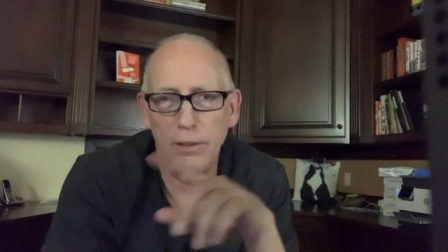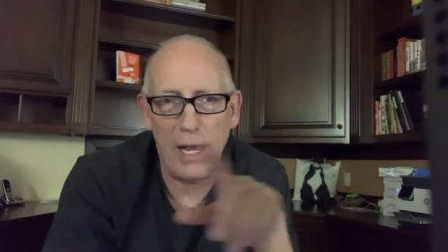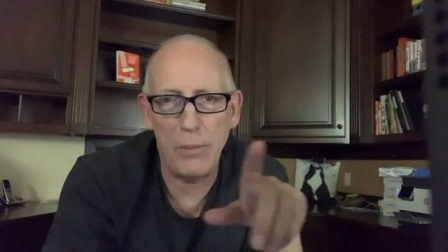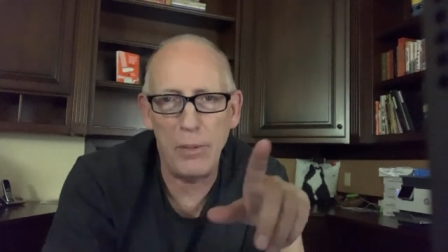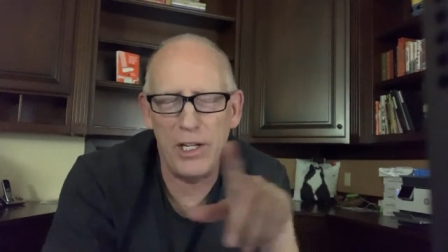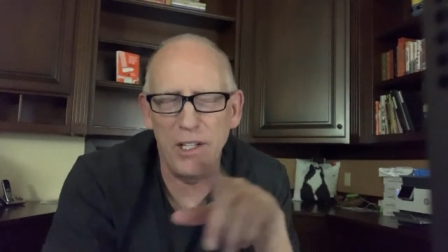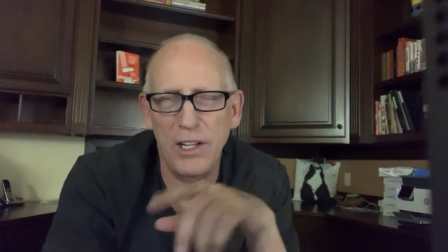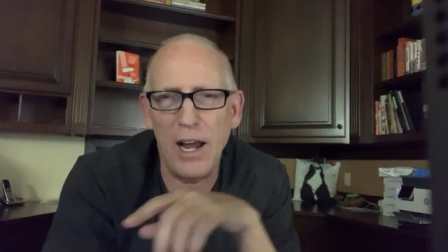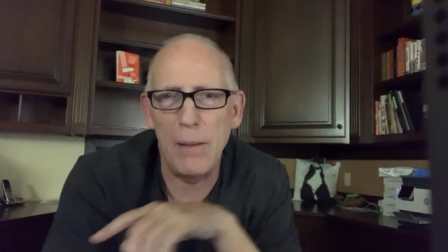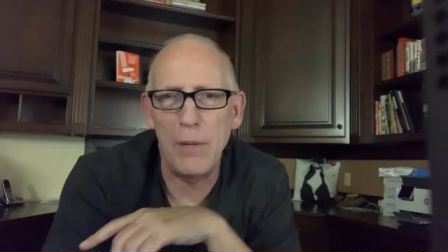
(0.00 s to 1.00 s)
how many in the
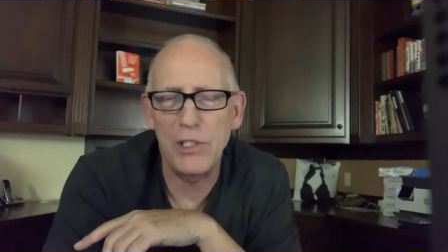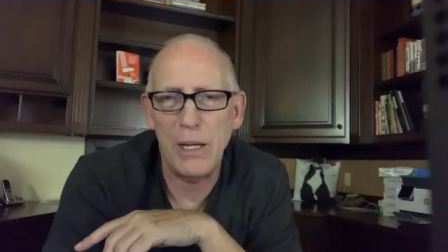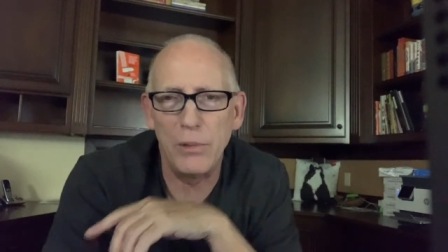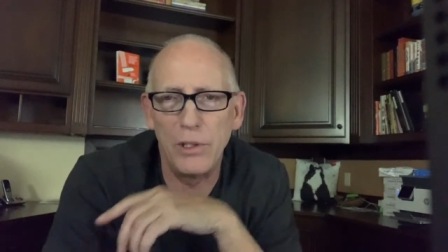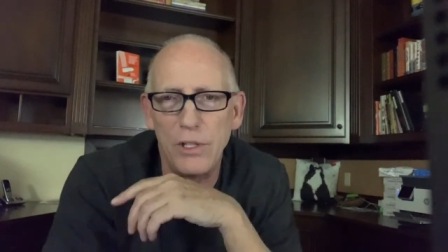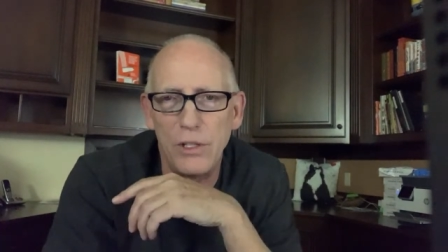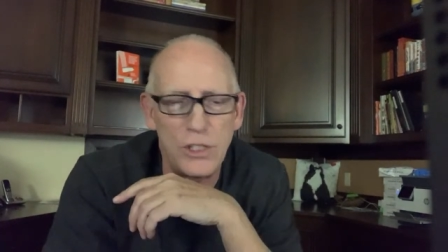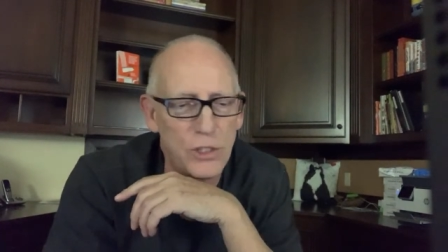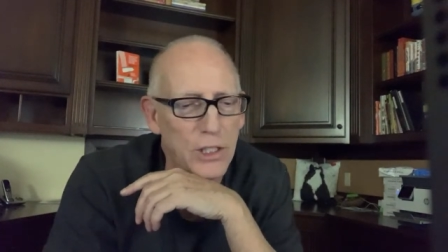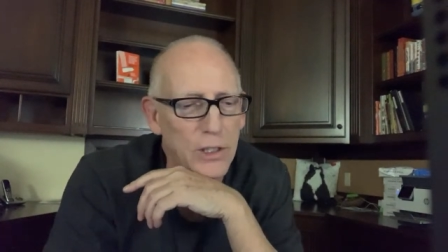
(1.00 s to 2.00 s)
comments, how, does
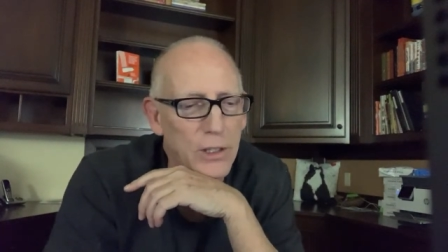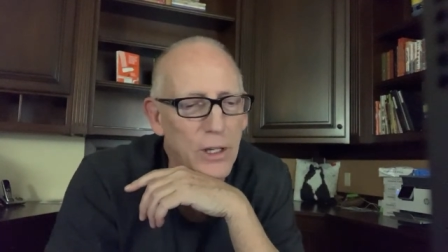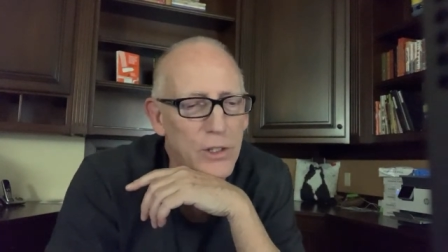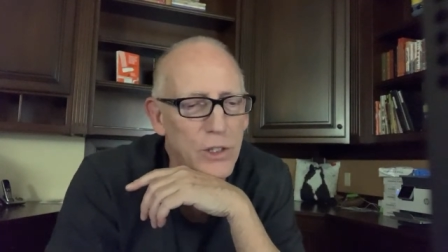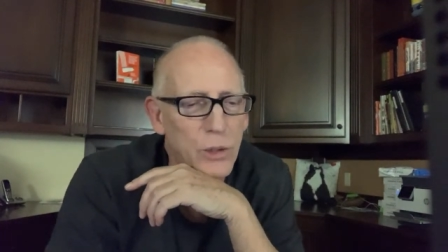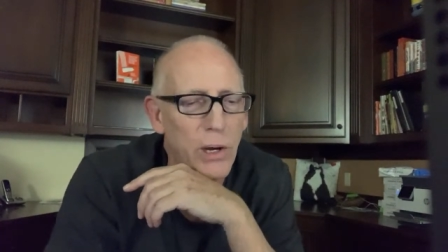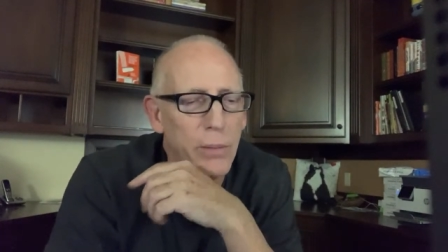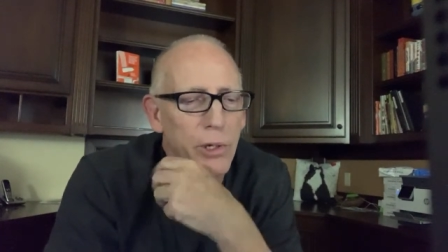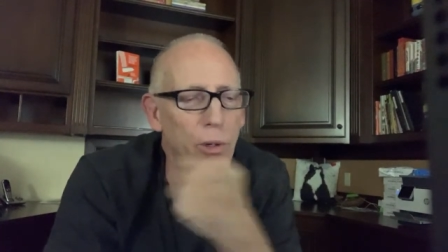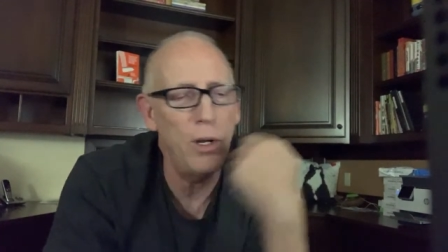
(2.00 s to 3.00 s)
this uh,
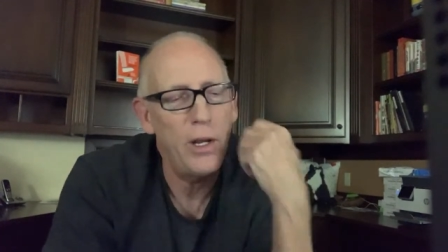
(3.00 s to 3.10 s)
describe you?